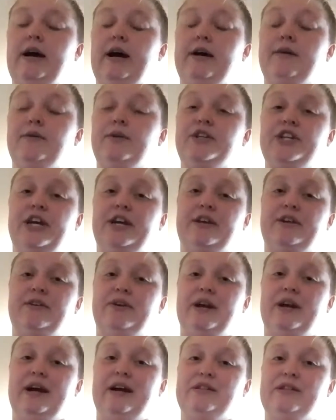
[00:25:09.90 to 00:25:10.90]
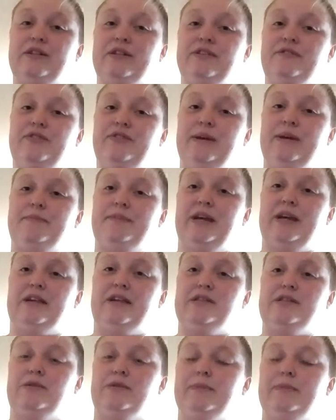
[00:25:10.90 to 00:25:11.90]
I will check you guys on the flip. Thanks
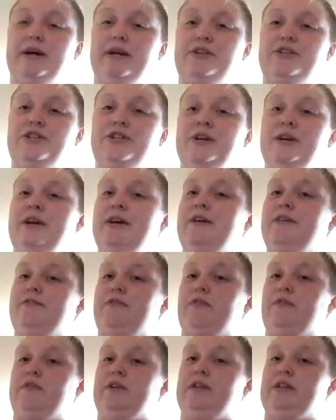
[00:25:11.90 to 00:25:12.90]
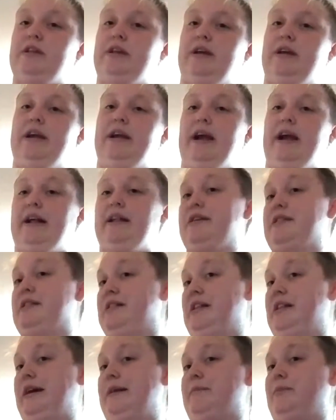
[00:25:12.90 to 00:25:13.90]
so much for visiting
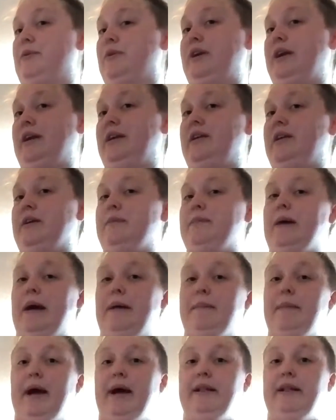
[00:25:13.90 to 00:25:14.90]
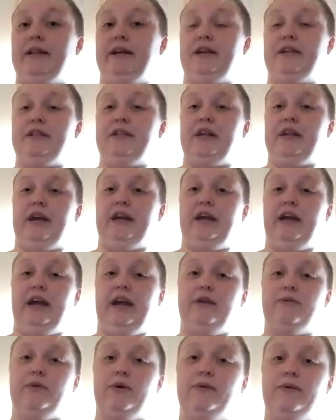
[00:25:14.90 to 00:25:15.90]
Alex's Animal Kingdom. I'm Alex,
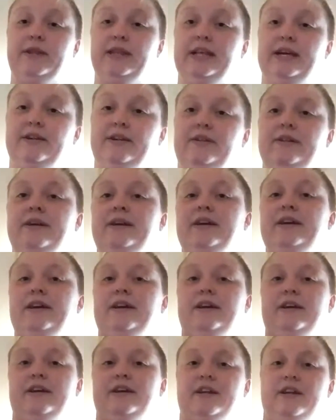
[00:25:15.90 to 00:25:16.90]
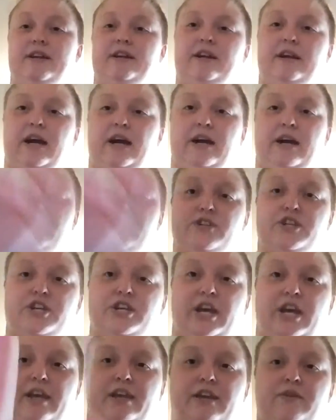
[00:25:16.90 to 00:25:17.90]
aka Rowan Little. I'll
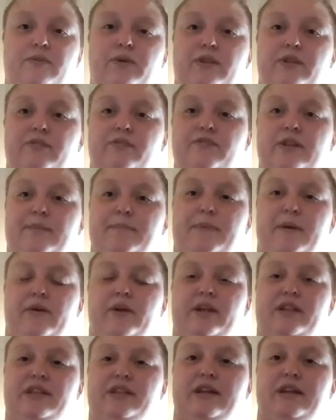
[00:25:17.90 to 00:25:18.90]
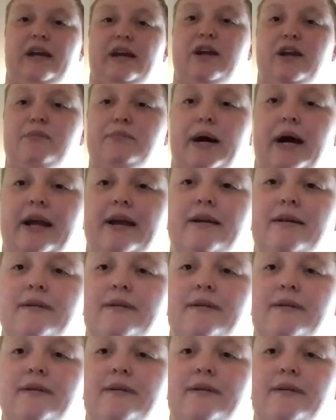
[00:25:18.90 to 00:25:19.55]
check you on the flip. I already said that. Goodbye.